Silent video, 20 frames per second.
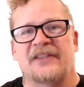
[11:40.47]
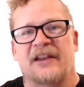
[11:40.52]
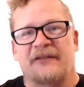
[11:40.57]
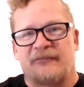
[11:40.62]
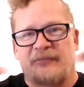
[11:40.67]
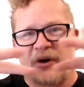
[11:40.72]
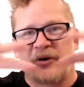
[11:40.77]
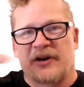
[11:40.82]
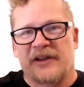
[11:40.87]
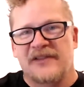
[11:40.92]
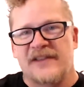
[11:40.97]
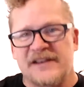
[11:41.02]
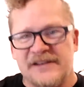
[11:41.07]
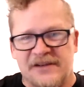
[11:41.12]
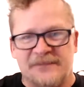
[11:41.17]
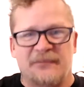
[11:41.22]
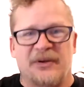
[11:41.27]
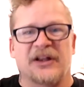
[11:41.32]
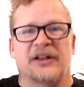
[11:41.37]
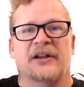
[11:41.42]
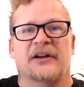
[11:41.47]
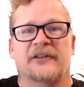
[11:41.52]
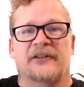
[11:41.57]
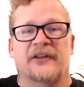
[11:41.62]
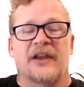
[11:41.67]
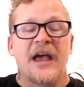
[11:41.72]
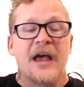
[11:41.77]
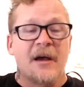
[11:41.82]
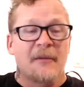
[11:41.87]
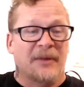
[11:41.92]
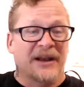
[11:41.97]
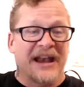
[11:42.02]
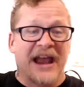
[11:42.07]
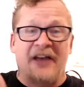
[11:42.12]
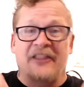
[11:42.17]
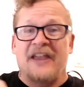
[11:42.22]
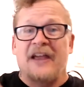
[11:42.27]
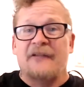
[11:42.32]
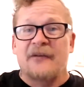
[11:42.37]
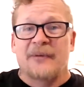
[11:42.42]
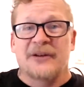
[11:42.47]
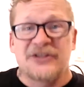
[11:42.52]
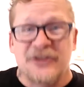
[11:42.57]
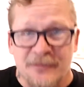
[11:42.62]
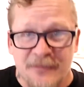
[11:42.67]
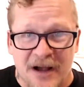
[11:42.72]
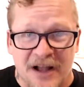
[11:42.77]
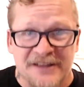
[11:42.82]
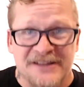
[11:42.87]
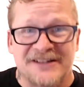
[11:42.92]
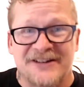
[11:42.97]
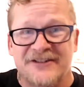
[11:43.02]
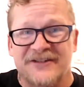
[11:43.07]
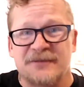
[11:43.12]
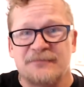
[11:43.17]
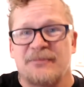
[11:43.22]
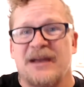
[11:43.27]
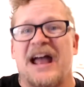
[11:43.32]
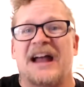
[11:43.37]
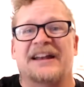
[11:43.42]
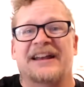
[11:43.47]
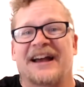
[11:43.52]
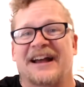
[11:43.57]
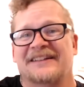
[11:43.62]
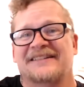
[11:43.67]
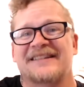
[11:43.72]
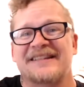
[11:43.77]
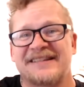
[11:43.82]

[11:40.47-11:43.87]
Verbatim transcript: They've broken these pillars, but now they have a bunch of monsters and bad guys.